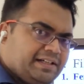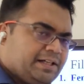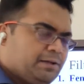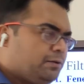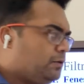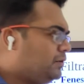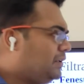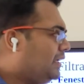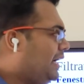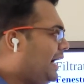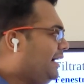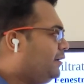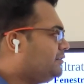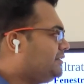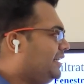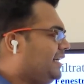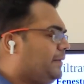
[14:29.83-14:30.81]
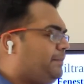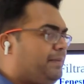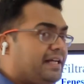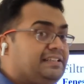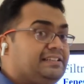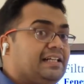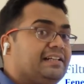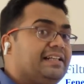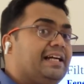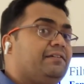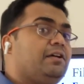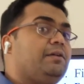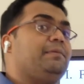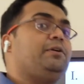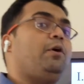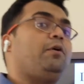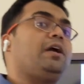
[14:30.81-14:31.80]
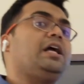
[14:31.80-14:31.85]
due to the hydrostatic pressure that we'll
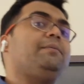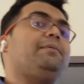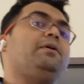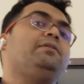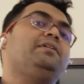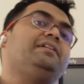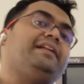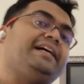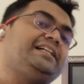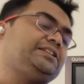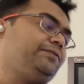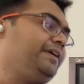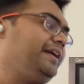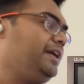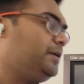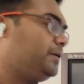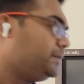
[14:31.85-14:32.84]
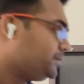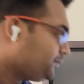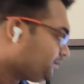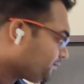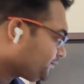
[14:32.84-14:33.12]
be talking about in the next video,